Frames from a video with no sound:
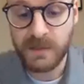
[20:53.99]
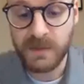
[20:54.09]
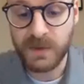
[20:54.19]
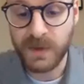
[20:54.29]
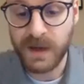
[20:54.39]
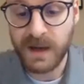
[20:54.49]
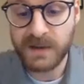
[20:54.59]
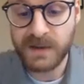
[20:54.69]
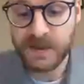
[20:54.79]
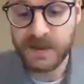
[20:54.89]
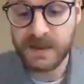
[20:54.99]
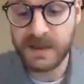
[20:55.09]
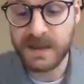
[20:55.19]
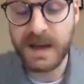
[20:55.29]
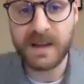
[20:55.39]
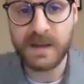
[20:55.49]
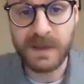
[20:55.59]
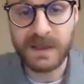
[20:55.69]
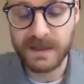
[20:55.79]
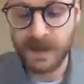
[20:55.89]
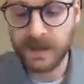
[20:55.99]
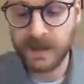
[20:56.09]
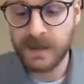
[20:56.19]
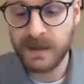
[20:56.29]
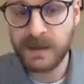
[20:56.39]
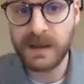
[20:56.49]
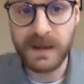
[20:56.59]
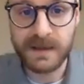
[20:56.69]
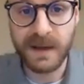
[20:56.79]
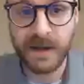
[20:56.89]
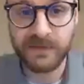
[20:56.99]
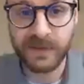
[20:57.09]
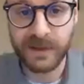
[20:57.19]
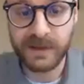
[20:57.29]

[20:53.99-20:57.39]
between consciousness is not the Mitsein, it is conflict,